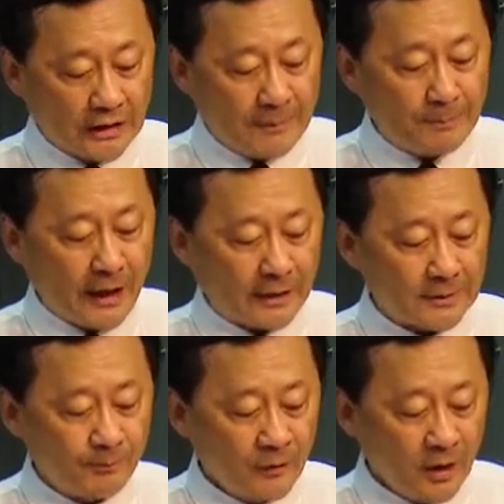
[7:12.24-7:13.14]

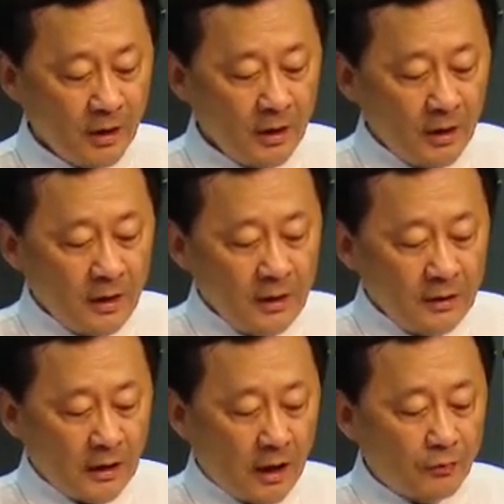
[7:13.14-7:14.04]
impact.
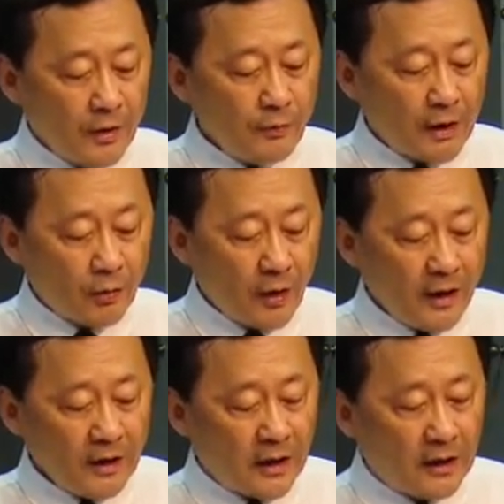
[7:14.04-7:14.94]
Now, we
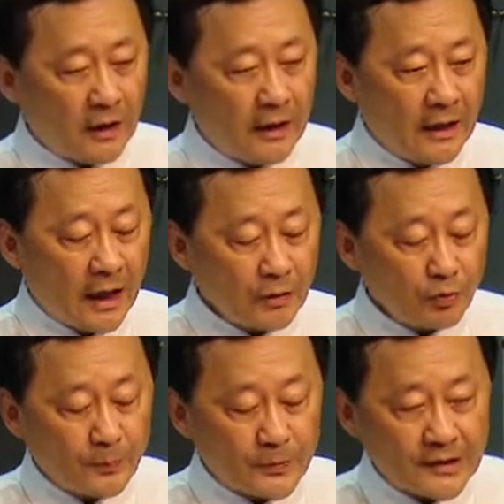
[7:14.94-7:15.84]
require
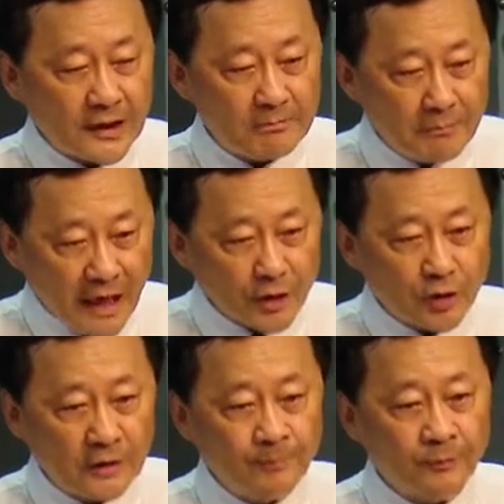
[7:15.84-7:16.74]
100%
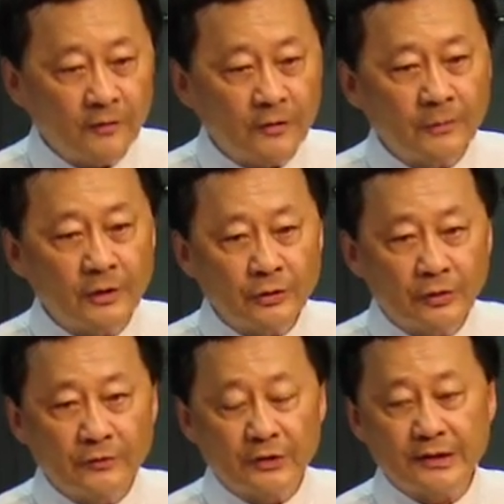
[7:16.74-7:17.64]
matching from the
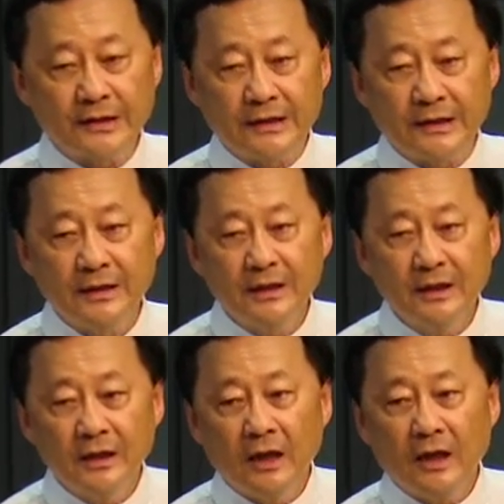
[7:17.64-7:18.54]
universities,
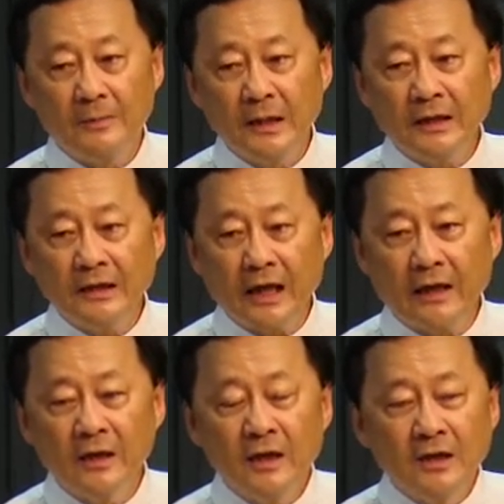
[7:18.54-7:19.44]
meaning
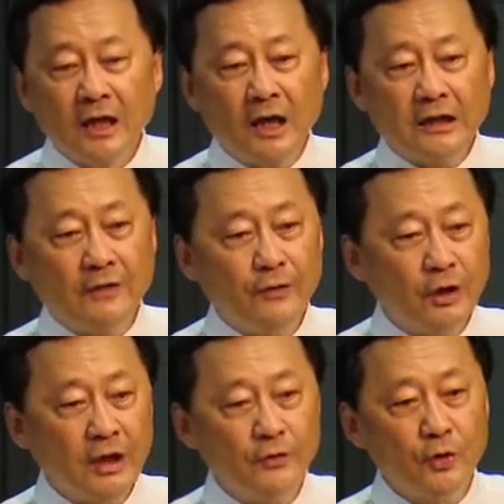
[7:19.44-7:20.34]
that if you
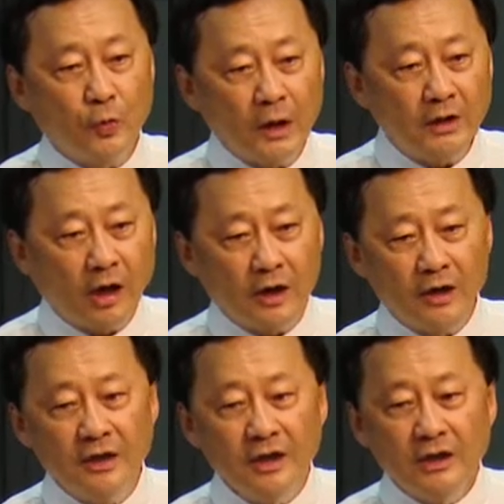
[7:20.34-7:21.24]
give you
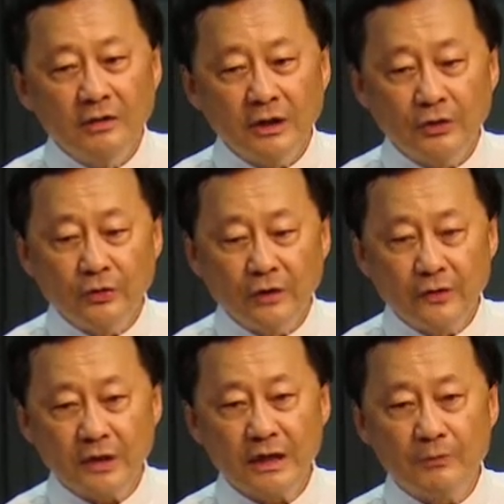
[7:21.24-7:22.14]
$1, the
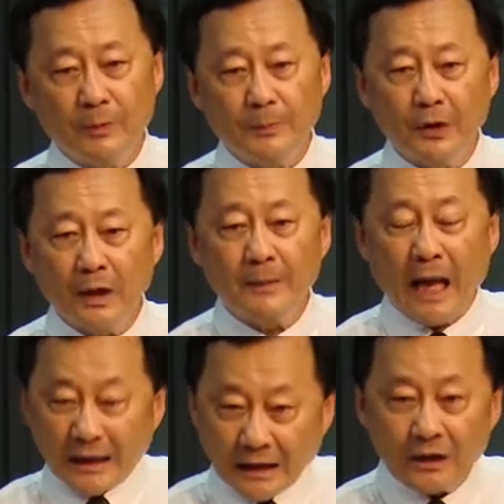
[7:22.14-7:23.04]
university would put up
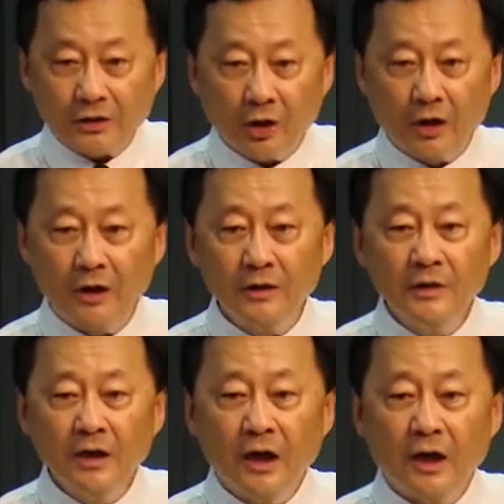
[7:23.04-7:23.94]
another $1
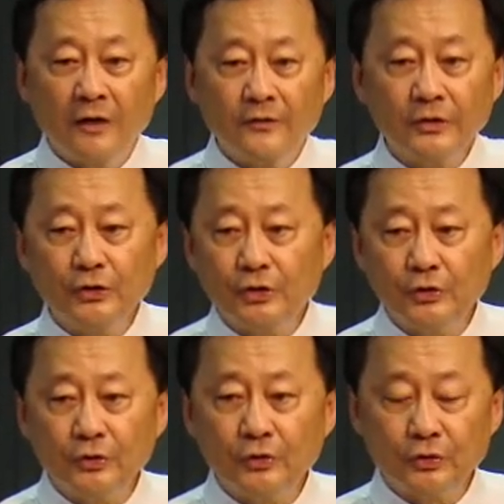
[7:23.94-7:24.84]
for you
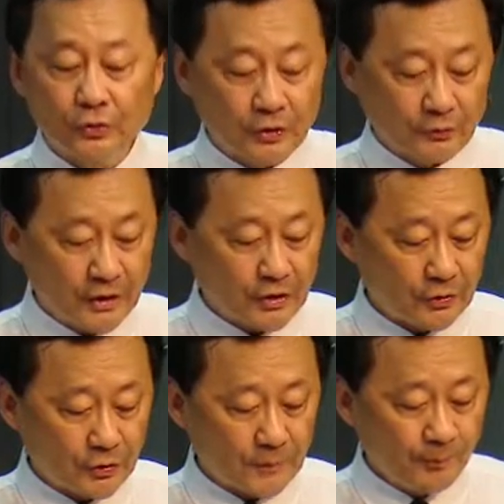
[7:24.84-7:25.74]
to do the
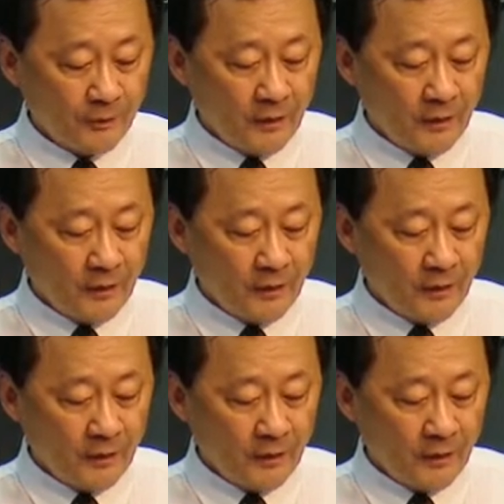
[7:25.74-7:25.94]
research.